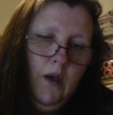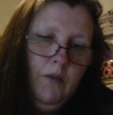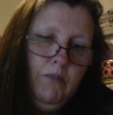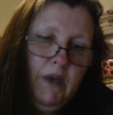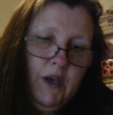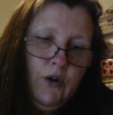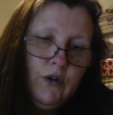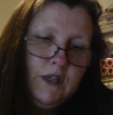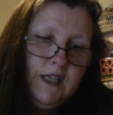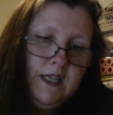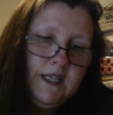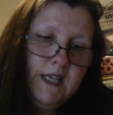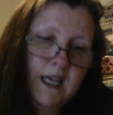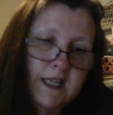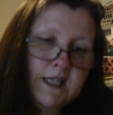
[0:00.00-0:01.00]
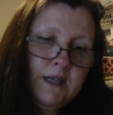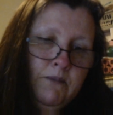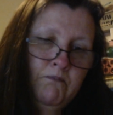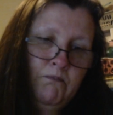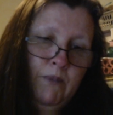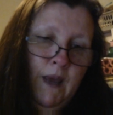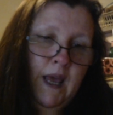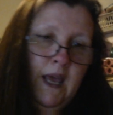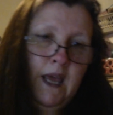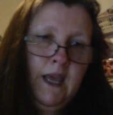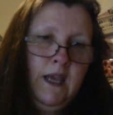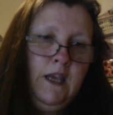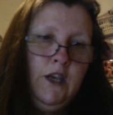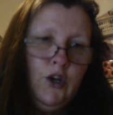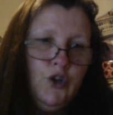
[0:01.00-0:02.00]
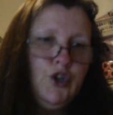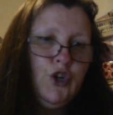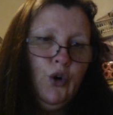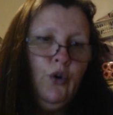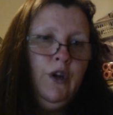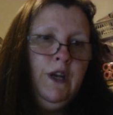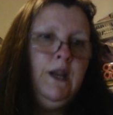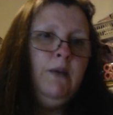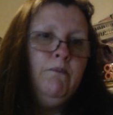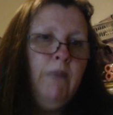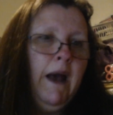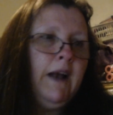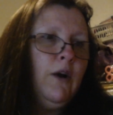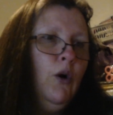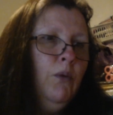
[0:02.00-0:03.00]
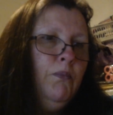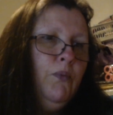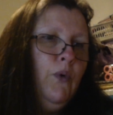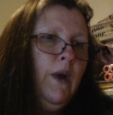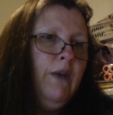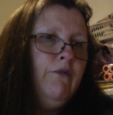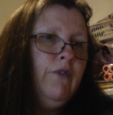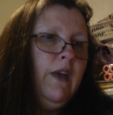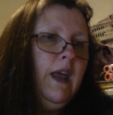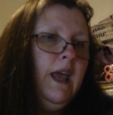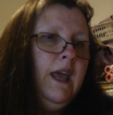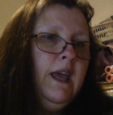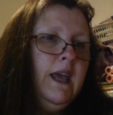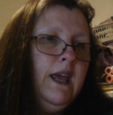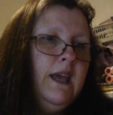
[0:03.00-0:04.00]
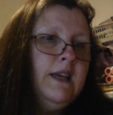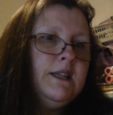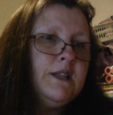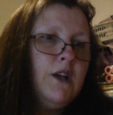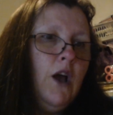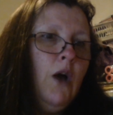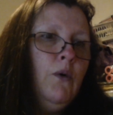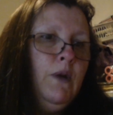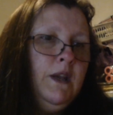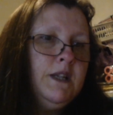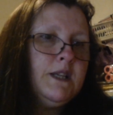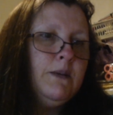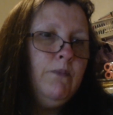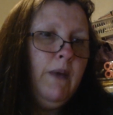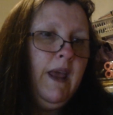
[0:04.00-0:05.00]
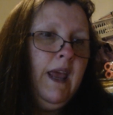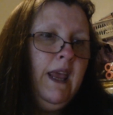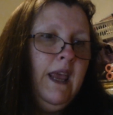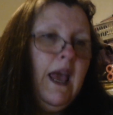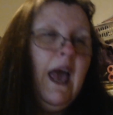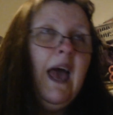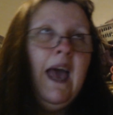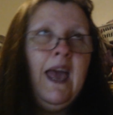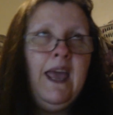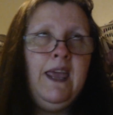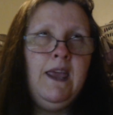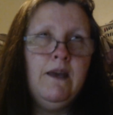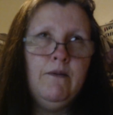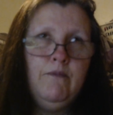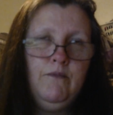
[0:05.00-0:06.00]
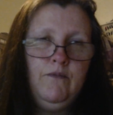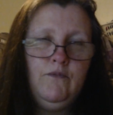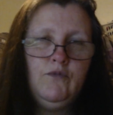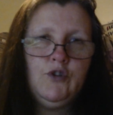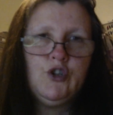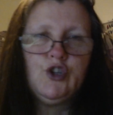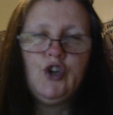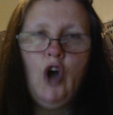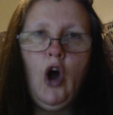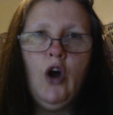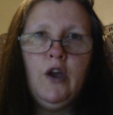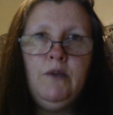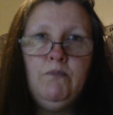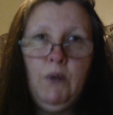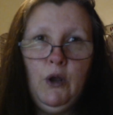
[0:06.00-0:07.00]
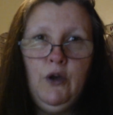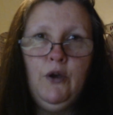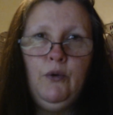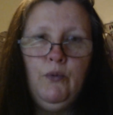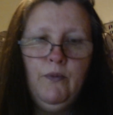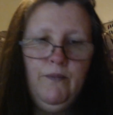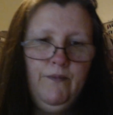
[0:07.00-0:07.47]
because it isn't B you're joining back up with. It is going to be A, sky blue,